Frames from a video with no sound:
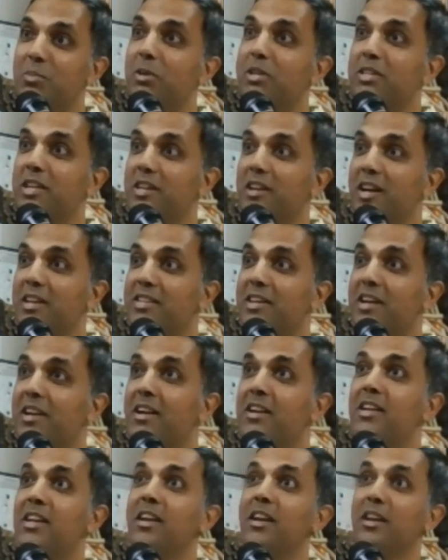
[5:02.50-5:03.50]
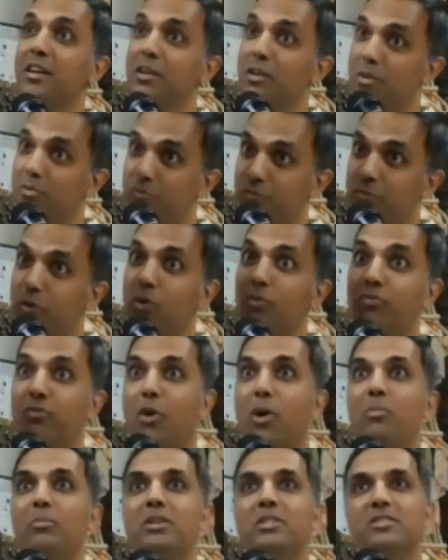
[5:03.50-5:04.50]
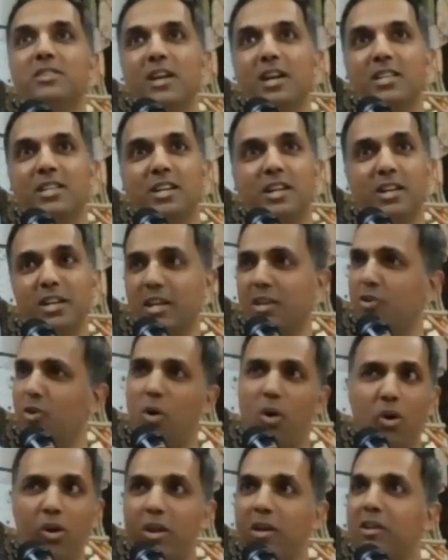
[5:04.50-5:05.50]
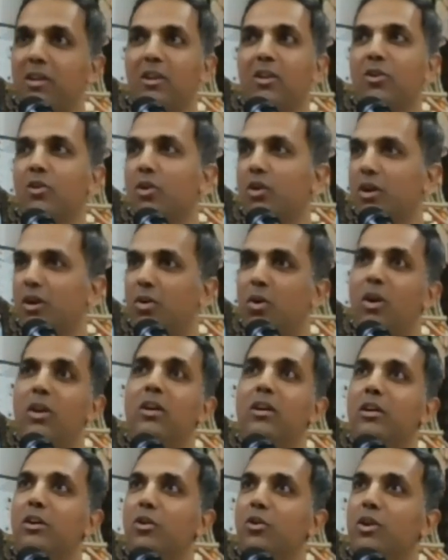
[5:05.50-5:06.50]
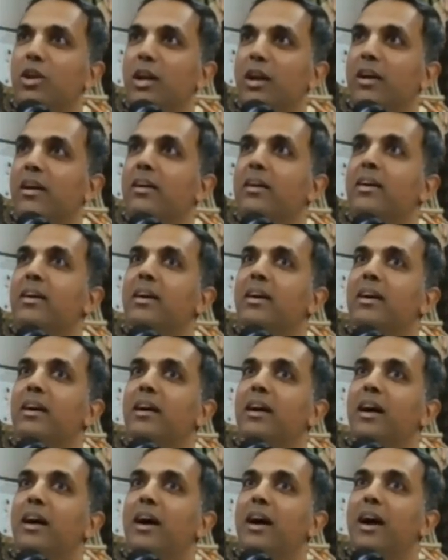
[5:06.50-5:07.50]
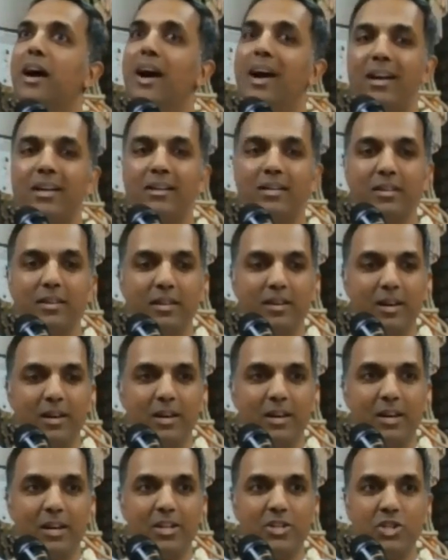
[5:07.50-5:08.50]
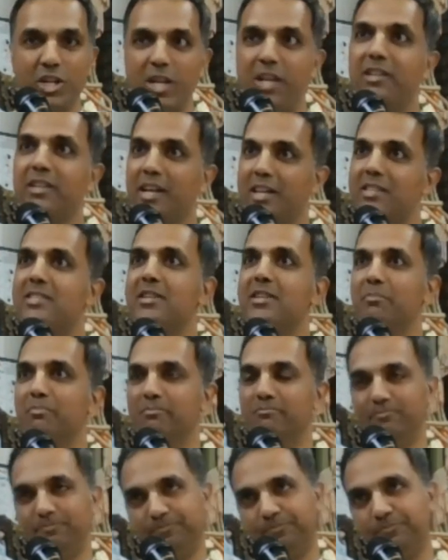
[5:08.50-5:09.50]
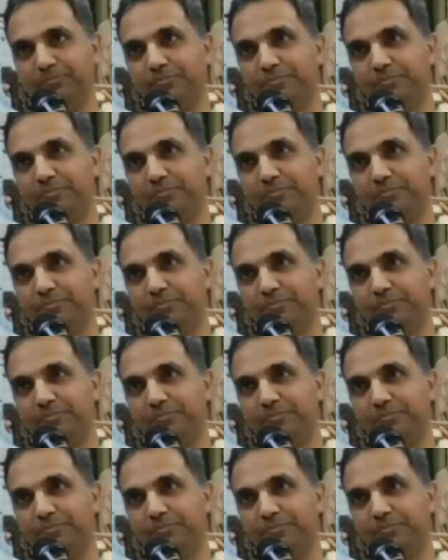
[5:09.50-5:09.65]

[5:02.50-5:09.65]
Srimati Radharani in her full form as Radharani in all her all her glory, and uh, she tells him